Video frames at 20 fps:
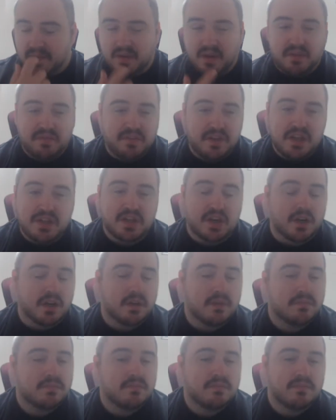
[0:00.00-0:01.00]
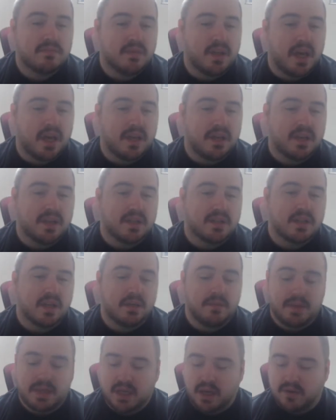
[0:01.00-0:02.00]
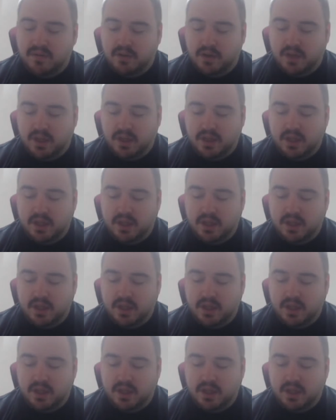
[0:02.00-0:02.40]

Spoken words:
feature that is going to be covering